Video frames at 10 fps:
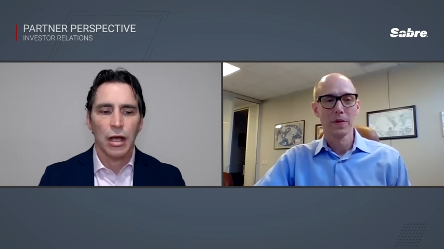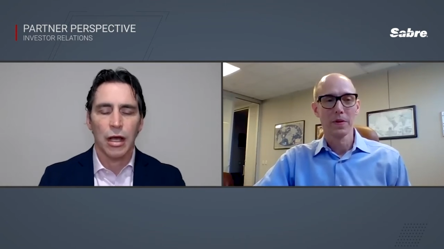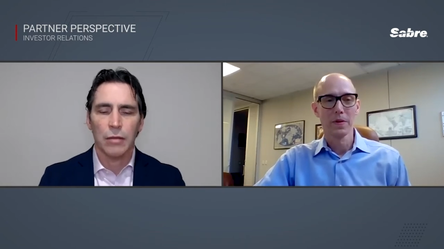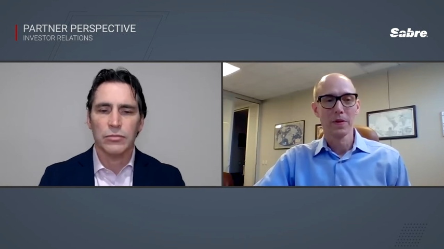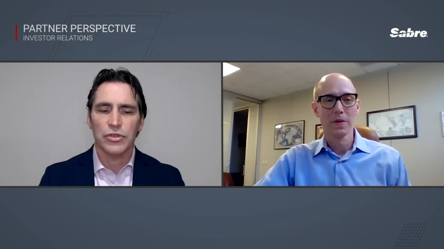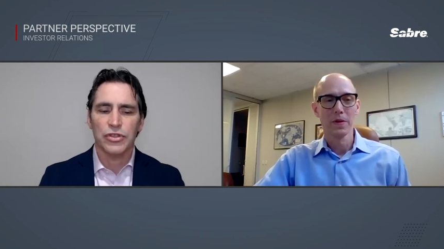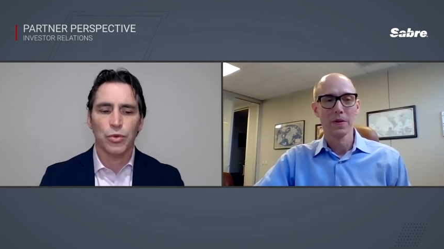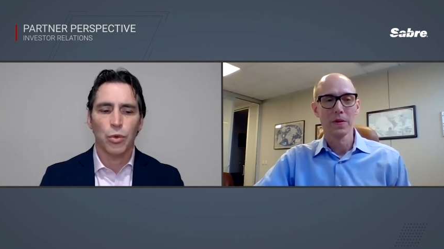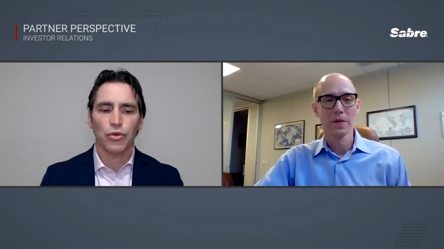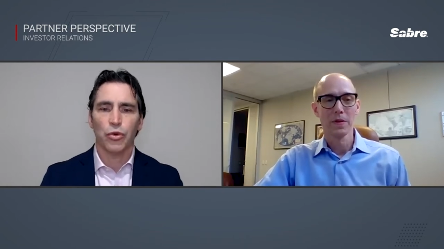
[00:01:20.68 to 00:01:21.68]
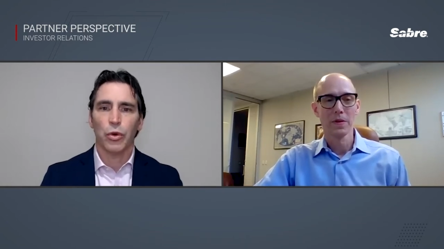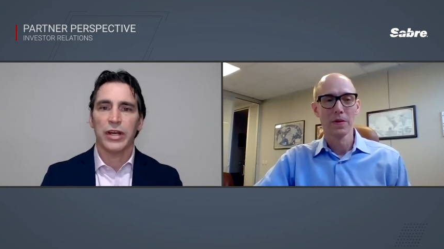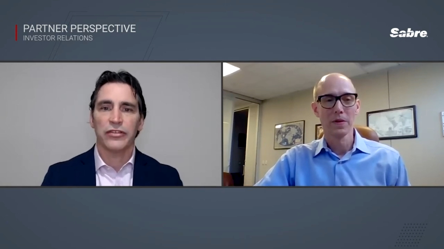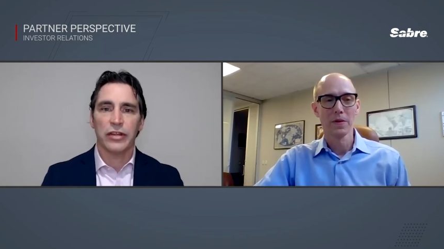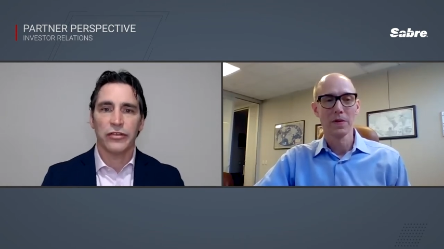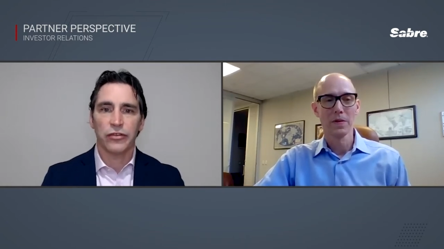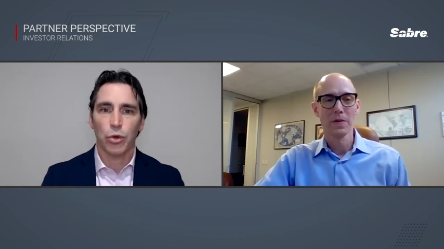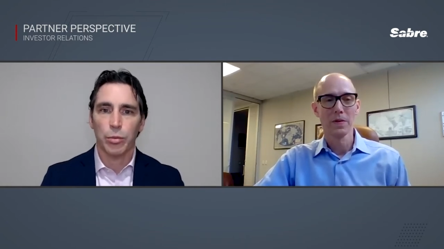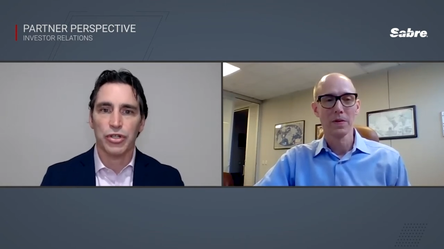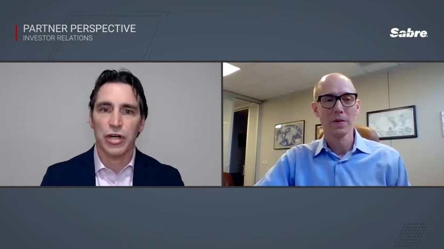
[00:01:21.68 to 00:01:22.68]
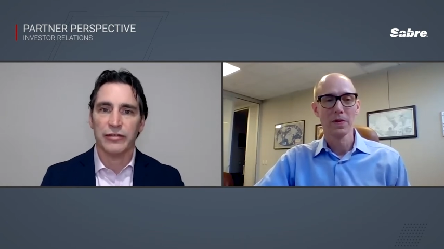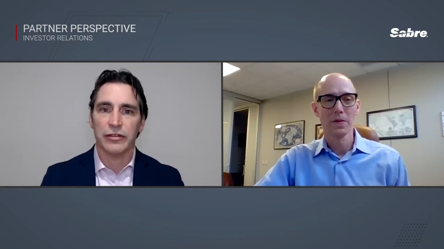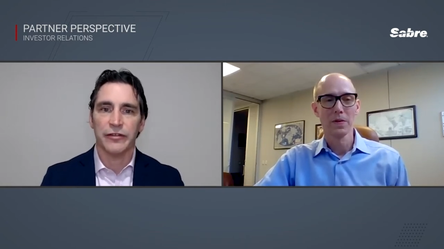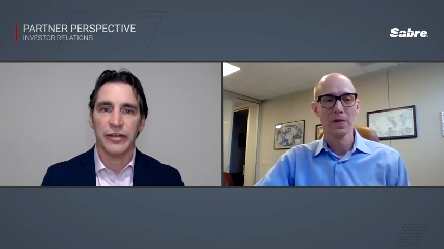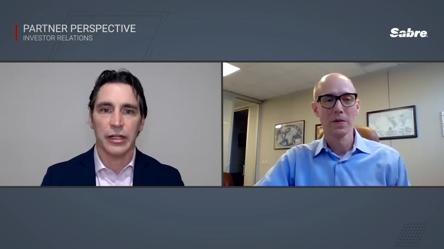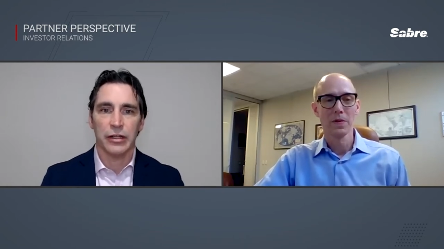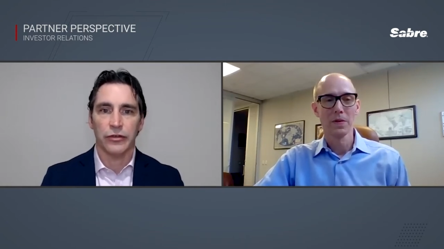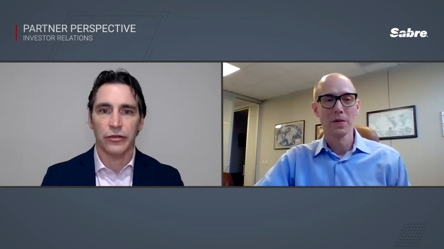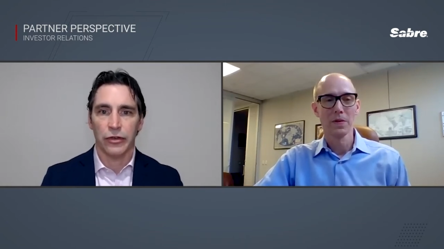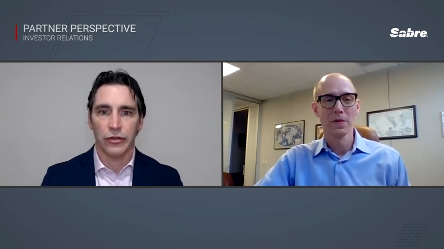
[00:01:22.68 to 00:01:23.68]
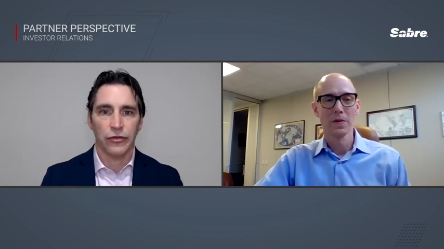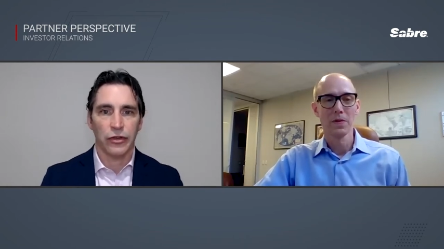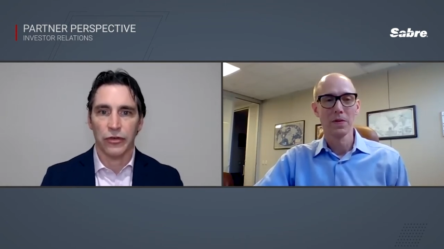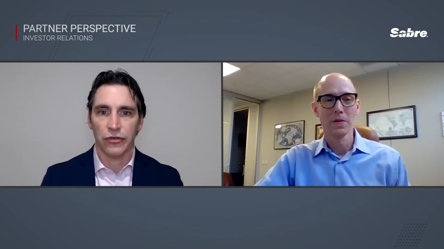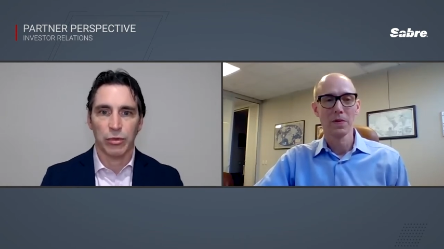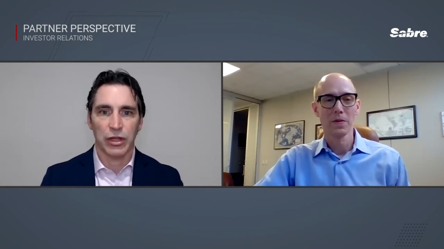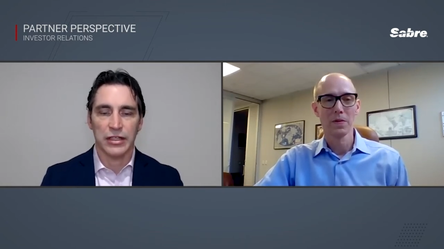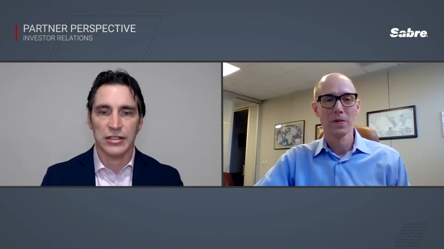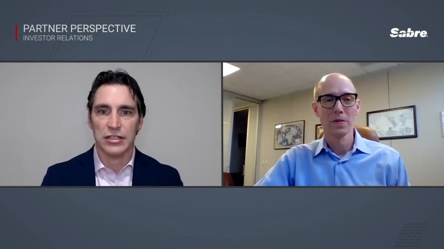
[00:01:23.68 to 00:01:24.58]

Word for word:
Speaker 1: Um, to, to what extent does corporate travel fit into to those plans?